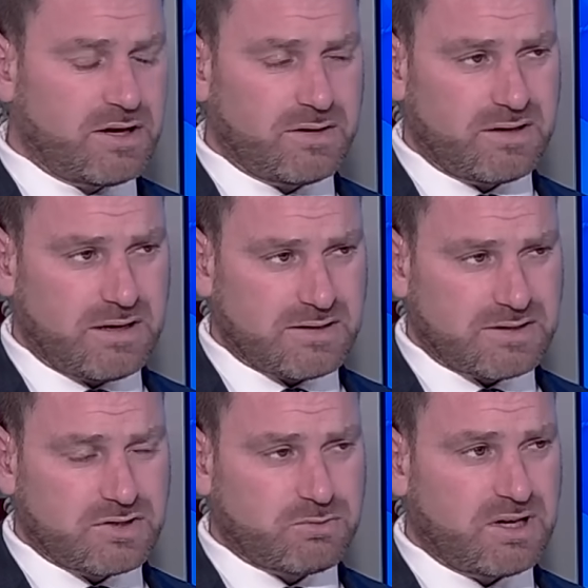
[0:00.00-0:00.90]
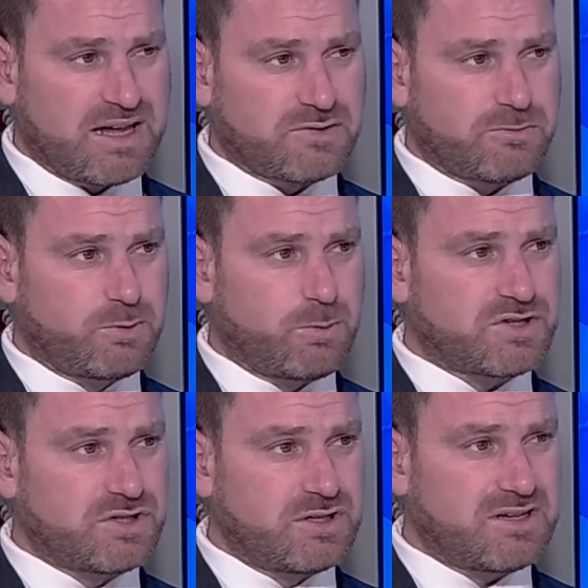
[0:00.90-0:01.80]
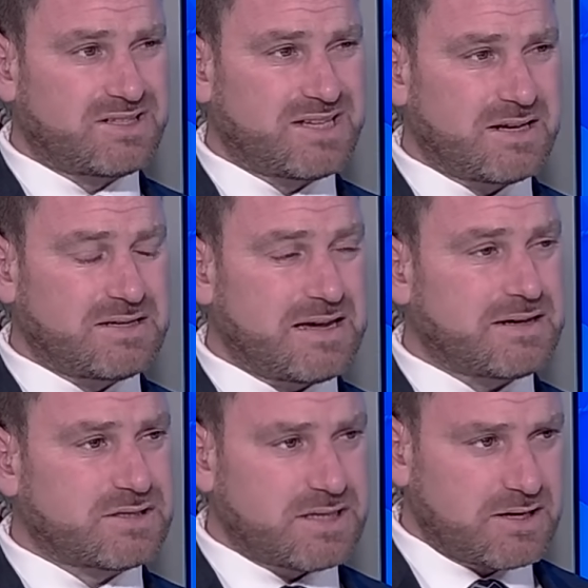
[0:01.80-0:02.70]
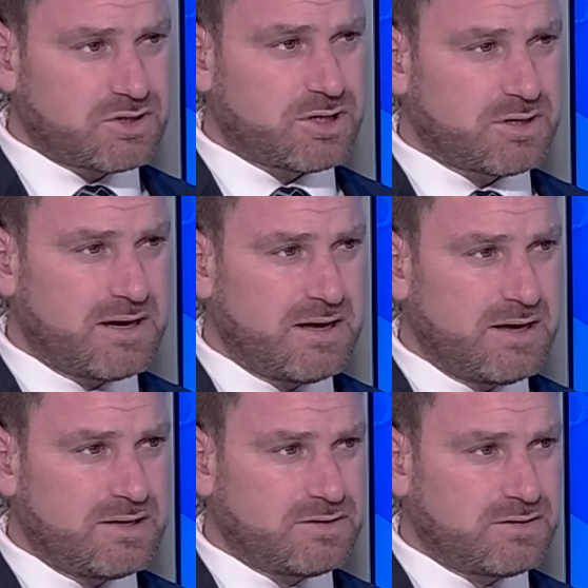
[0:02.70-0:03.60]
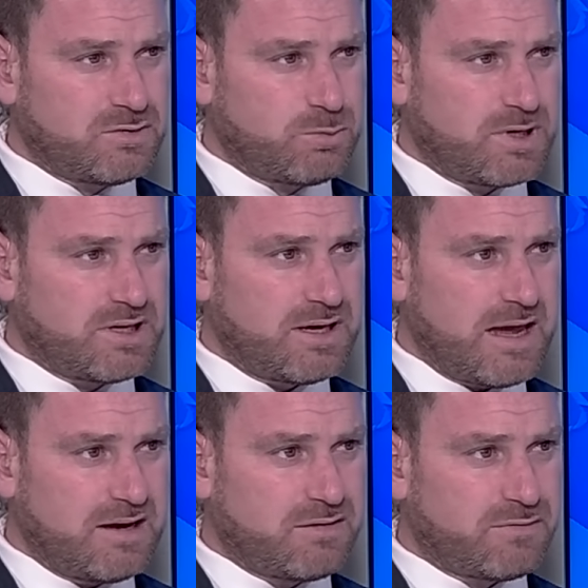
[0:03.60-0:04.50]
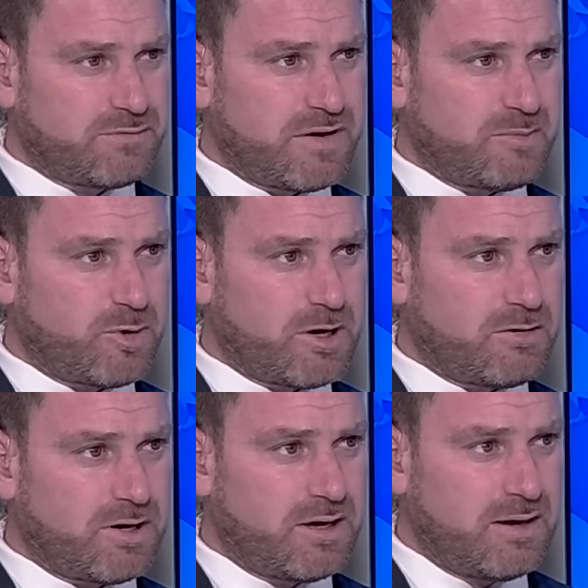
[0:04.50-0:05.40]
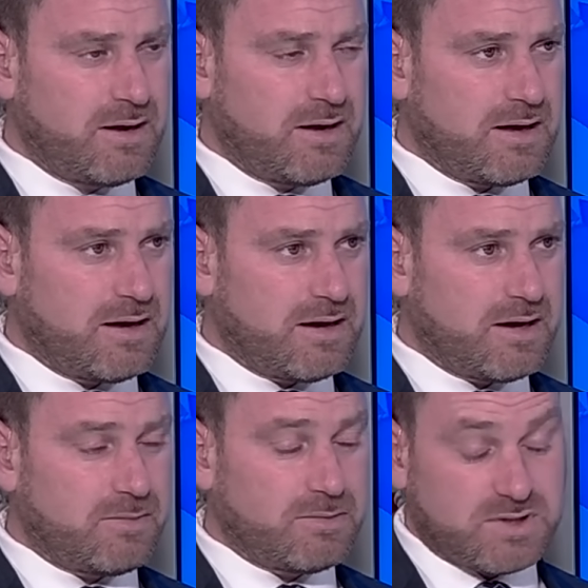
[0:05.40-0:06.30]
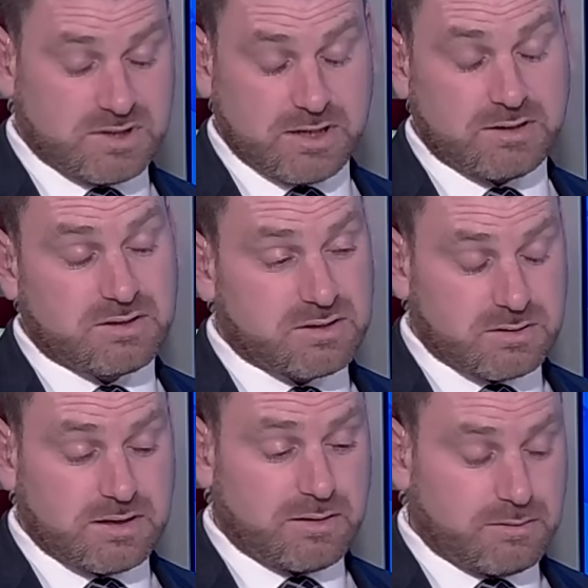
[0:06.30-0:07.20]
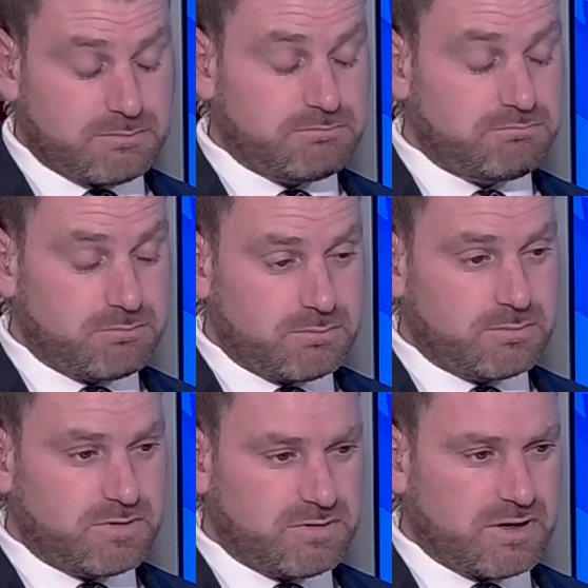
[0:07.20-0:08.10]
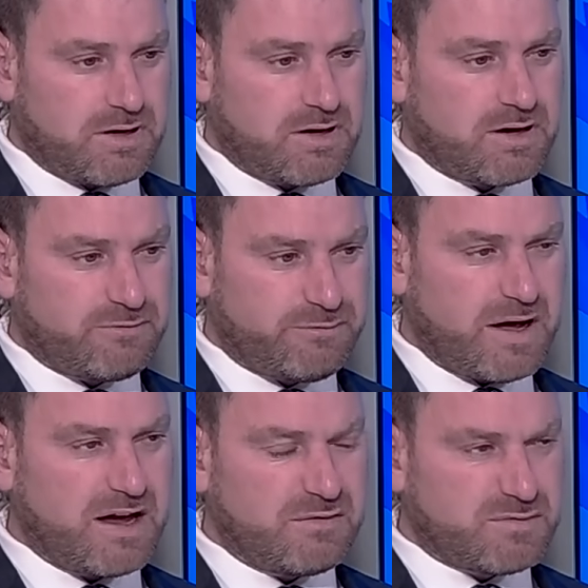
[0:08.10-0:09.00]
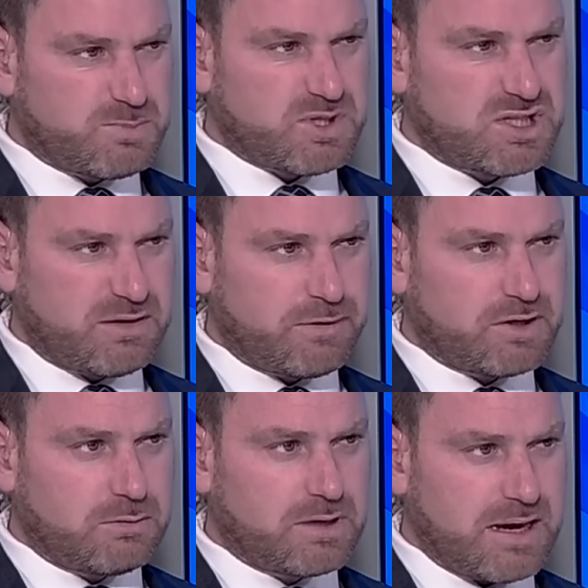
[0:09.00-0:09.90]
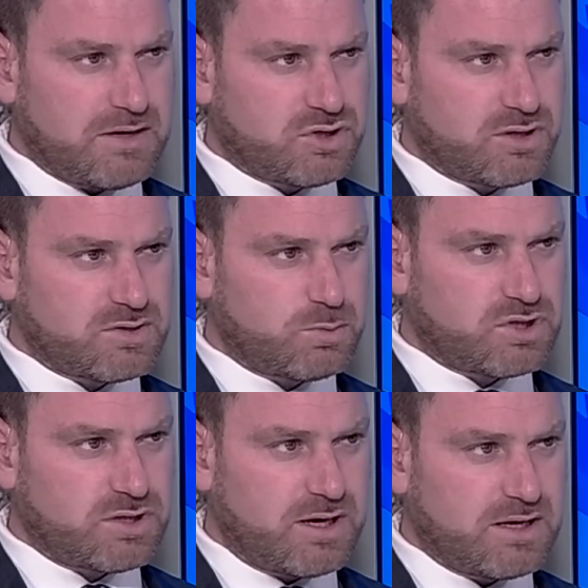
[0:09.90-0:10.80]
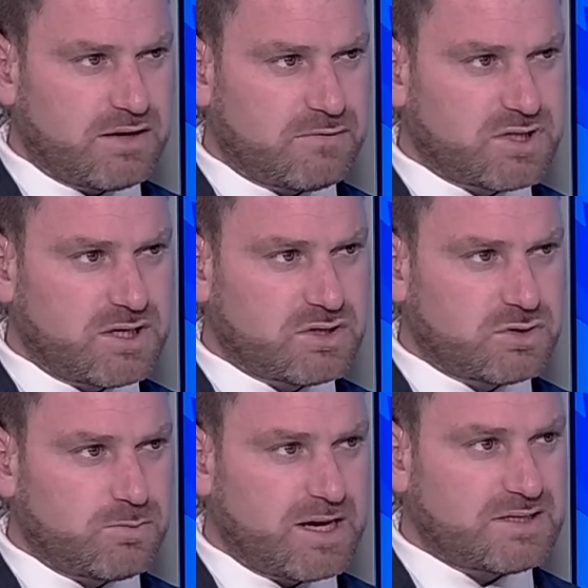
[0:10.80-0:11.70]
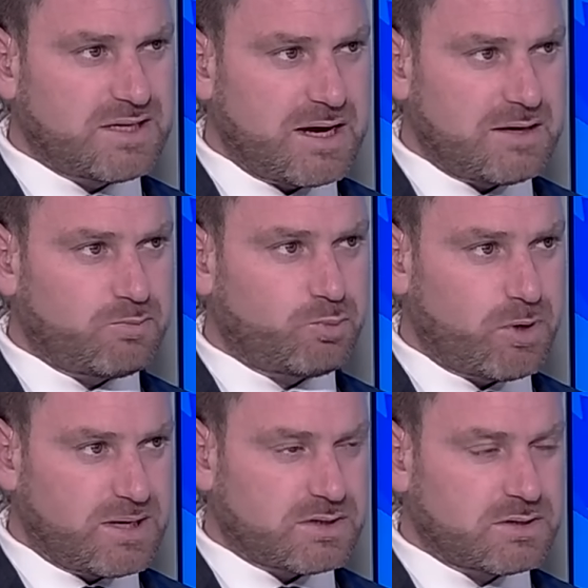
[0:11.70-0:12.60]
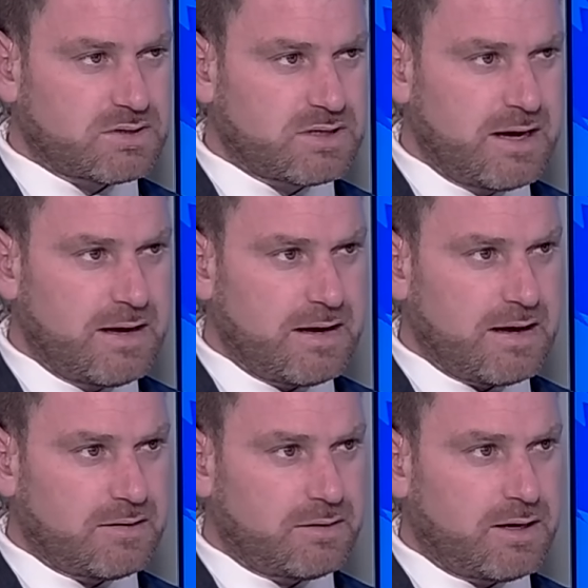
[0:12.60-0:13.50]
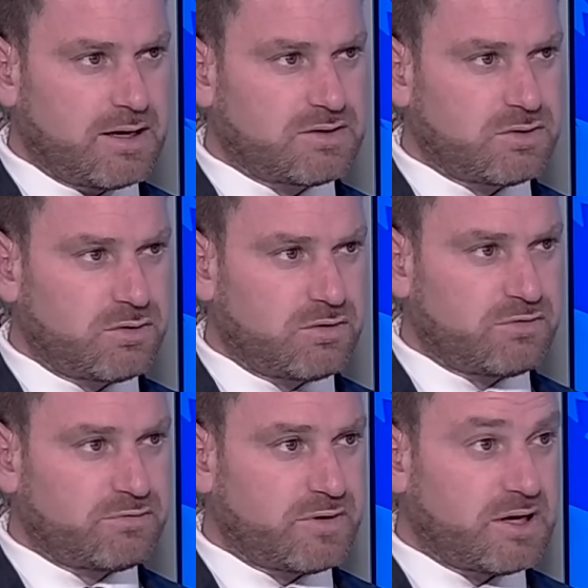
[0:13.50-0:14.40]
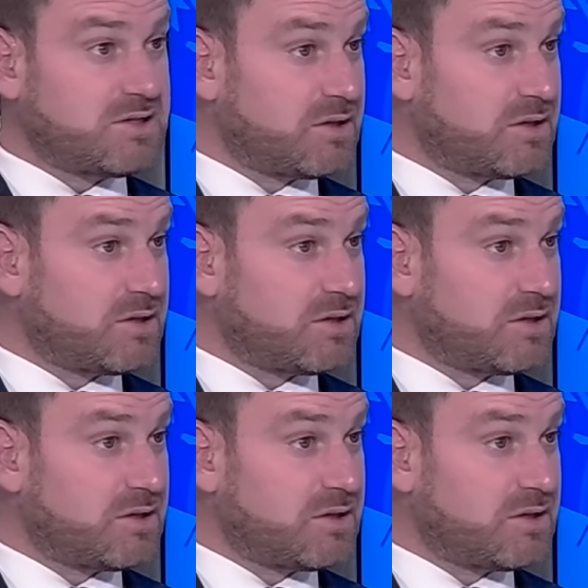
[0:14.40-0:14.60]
Nonetheless, Israel has requested a 10-day extension to the 28th of February, since there are 5 specific locations which the IDF seeks to maintain presence in light of